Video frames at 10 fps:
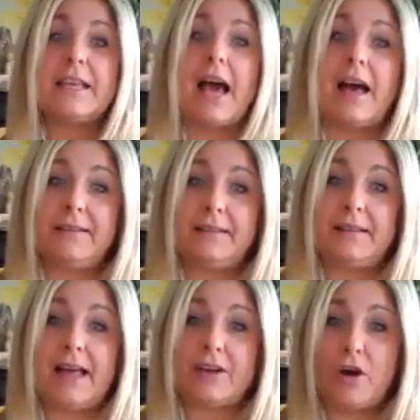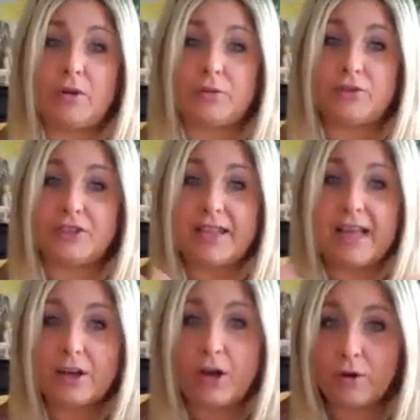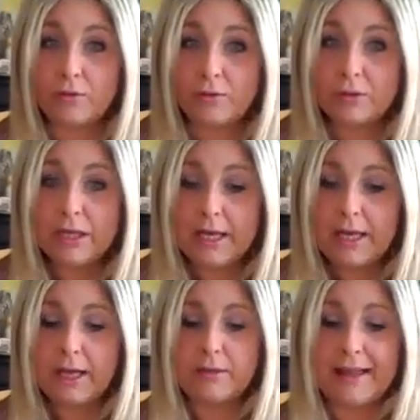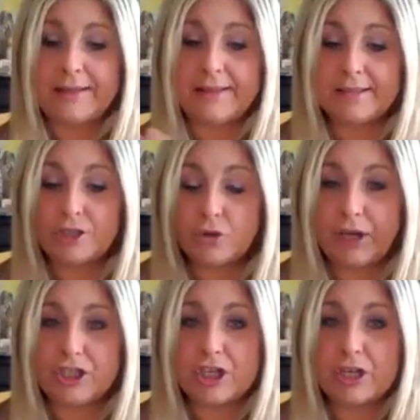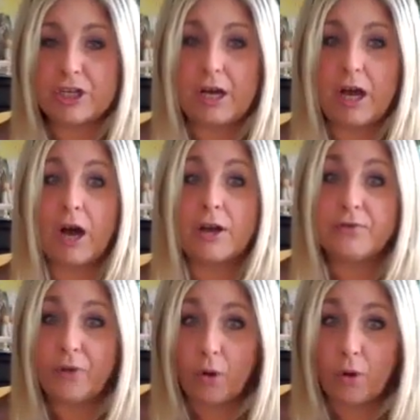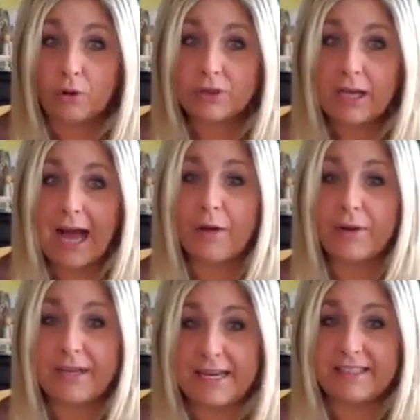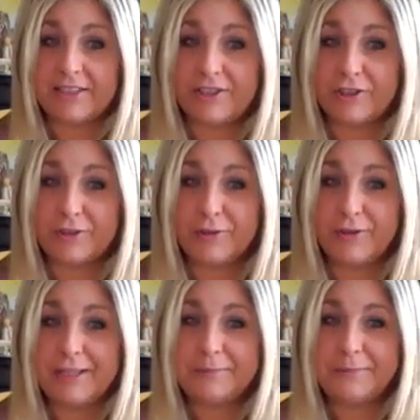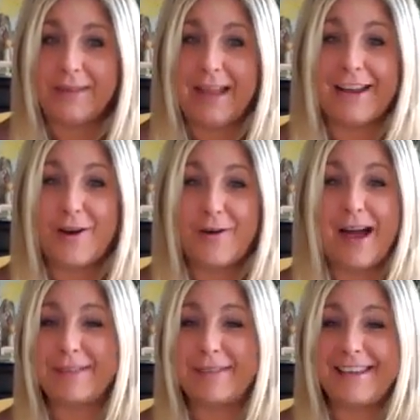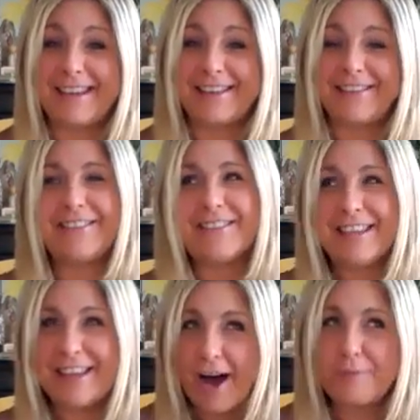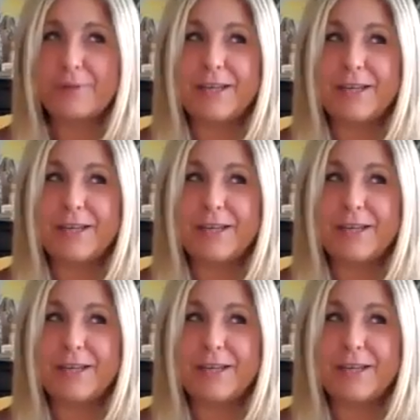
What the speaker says: Yes, let go. Just let go. Let the situation unfold how it needs to. I know I'm thinking, yup.